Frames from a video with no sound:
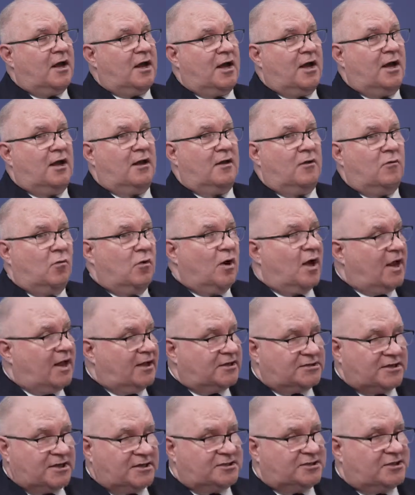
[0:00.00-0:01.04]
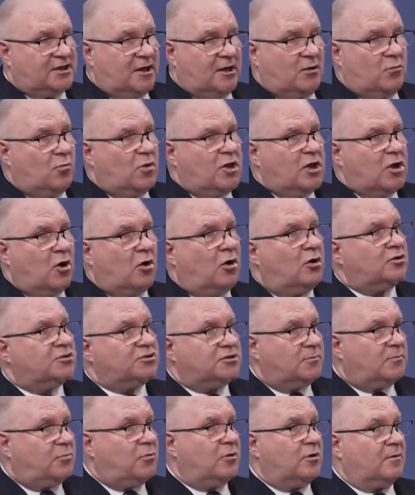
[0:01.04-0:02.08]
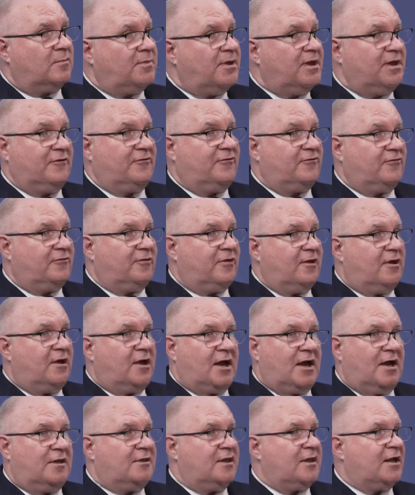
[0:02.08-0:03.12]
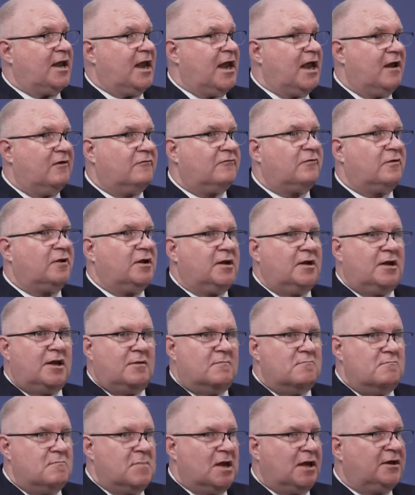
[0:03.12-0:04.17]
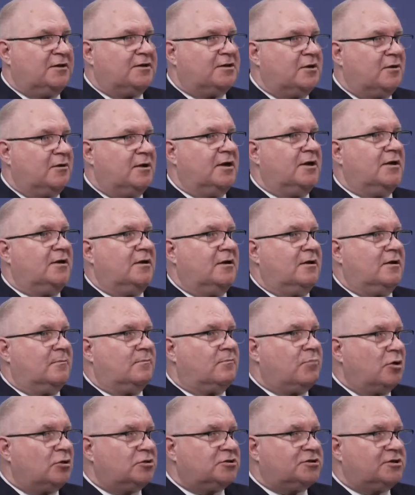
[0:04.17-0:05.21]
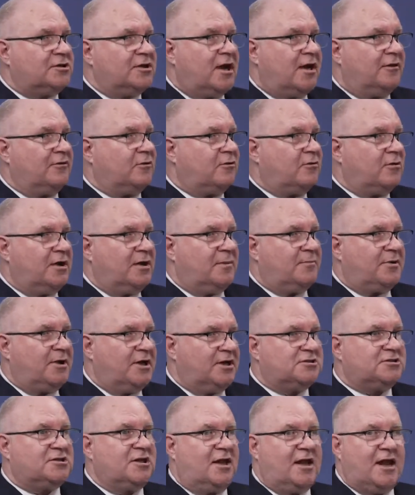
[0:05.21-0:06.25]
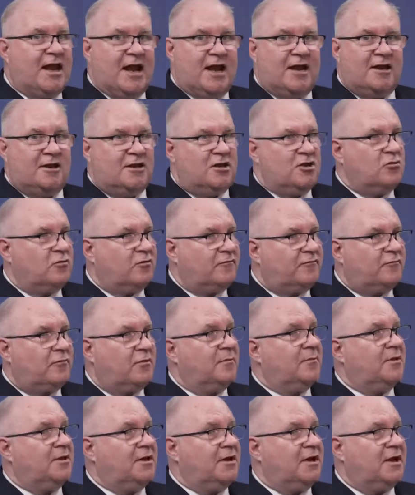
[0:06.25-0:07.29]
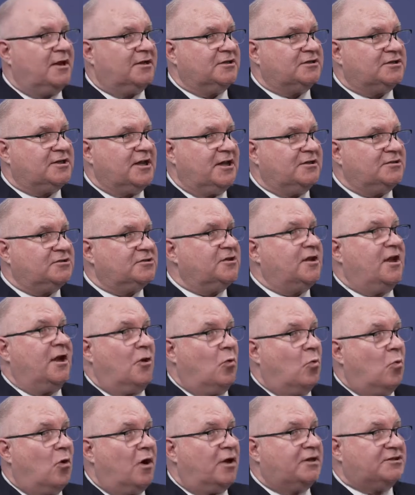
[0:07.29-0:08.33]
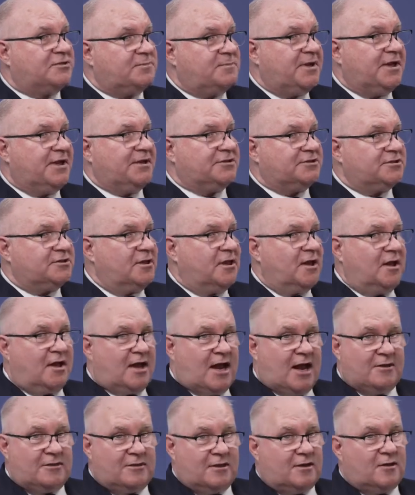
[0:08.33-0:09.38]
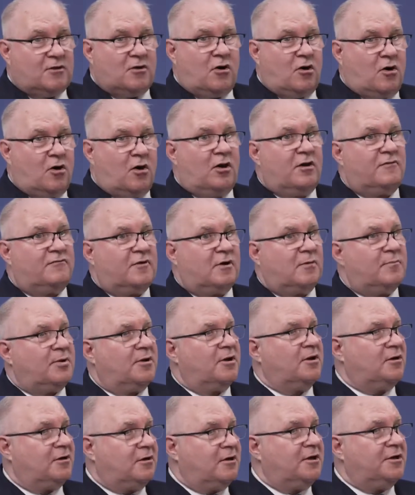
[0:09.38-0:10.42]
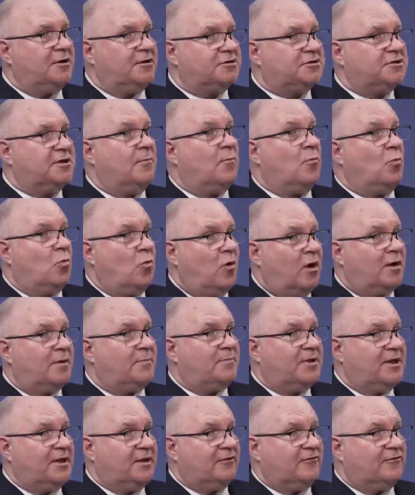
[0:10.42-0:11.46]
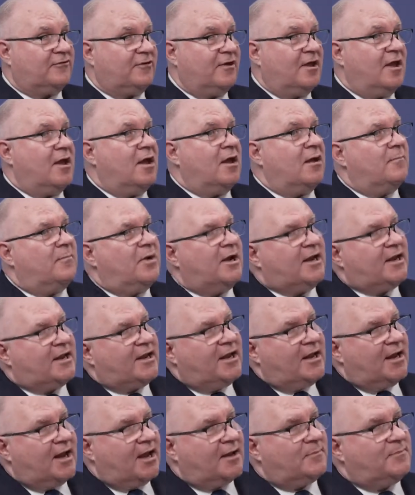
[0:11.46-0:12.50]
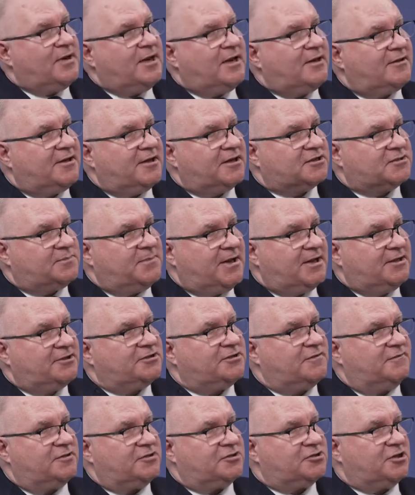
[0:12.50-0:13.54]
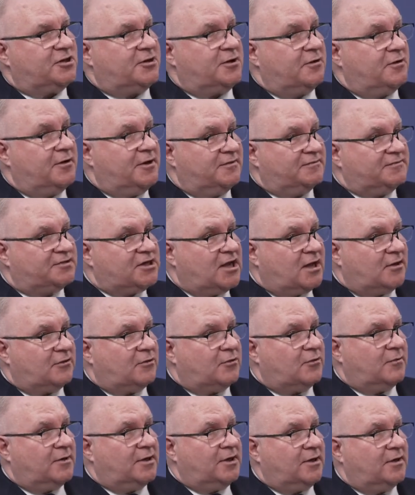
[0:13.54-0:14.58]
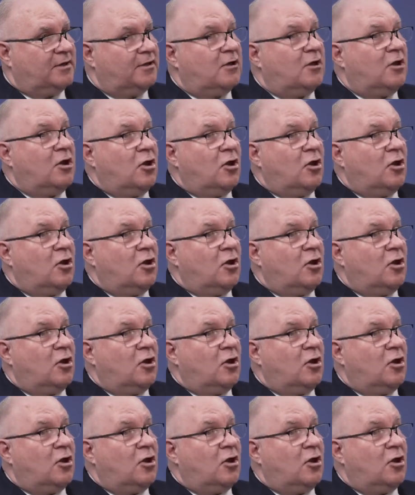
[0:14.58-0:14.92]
As I said, we all support peace. I think every military person on the Korean Peninsula and in uniform in the United States wants peace. I think all of our political leadership want peace. But it cannot be at the expense of the security of South Korea